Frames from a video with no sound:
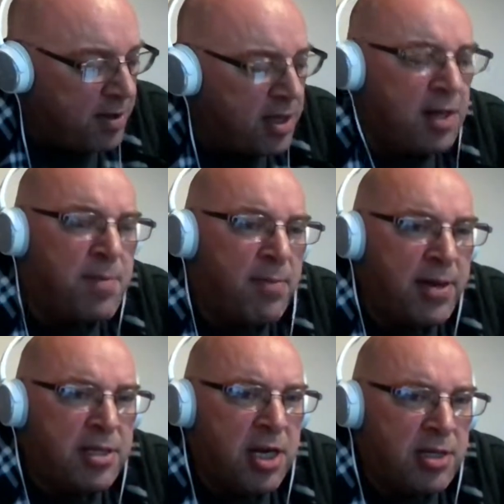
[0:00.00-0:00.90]
The mum
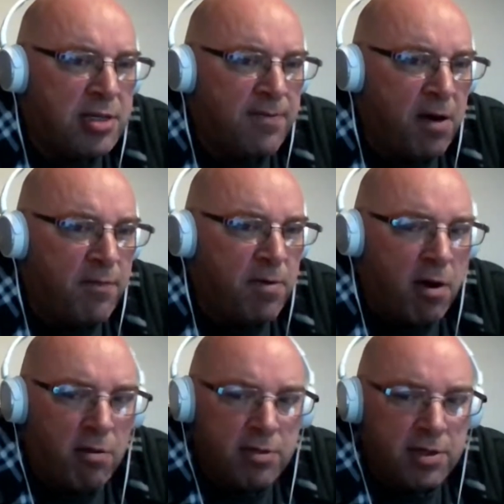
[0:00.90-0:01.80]
then turned to the
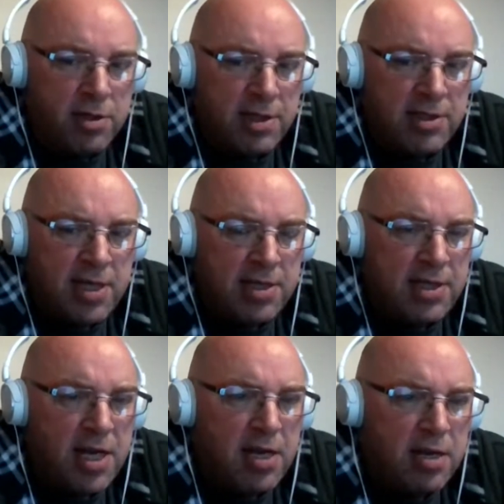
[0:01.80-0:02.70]
5-year-old and said,
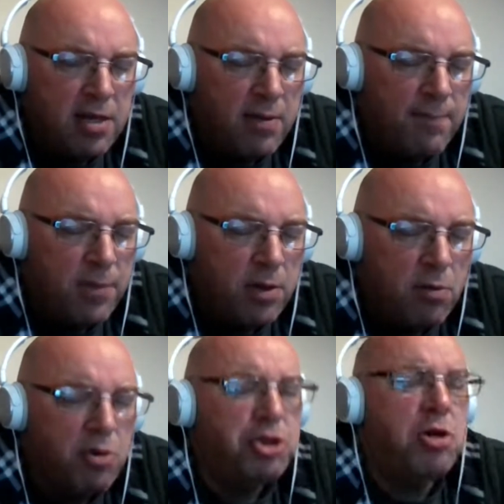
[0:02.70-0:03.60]

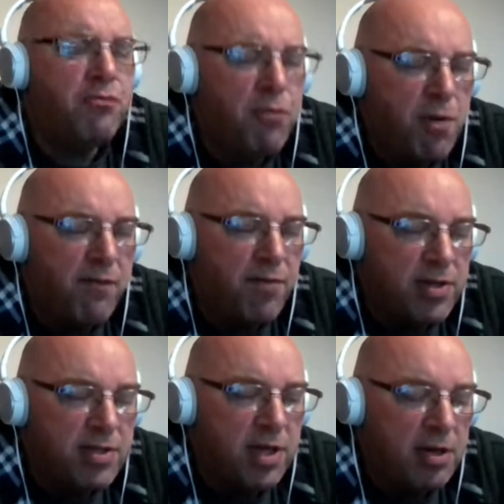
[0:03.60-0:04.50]
what do you want for
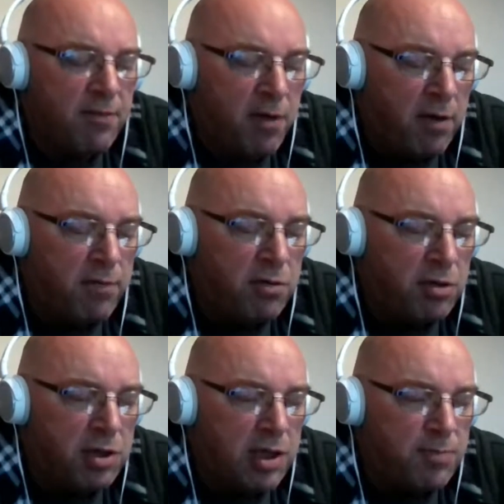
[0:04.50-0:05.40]
breakfast? And the 5-year-old
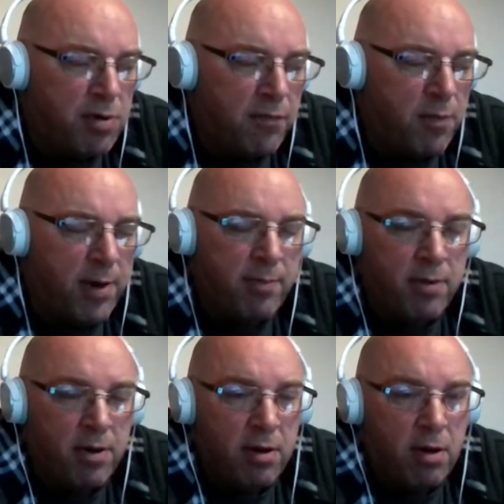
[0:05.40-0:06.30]
looked at his brother and went,
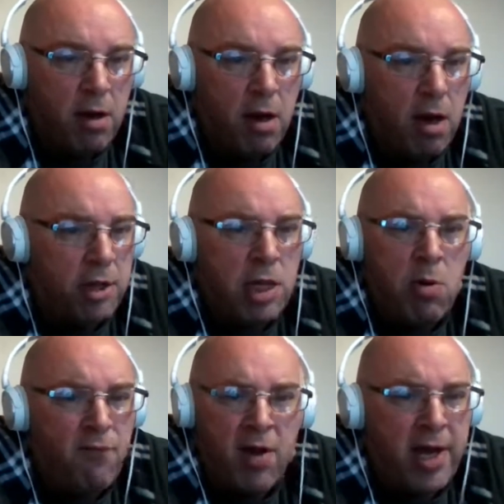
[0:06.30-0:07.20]
I don't
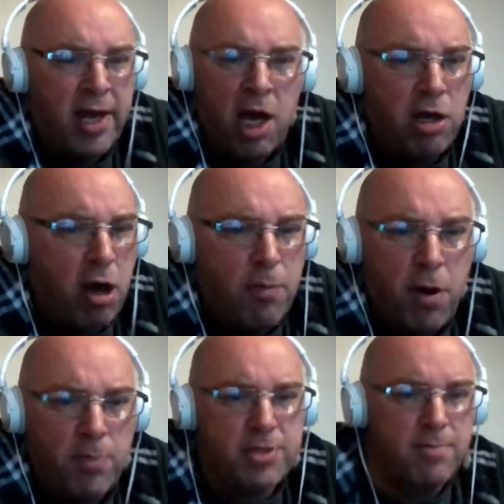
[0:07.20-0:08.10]
want fucking Cocoa
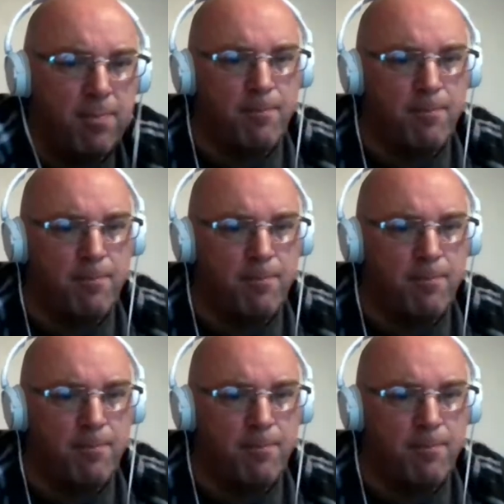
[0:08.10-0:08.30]
Pops.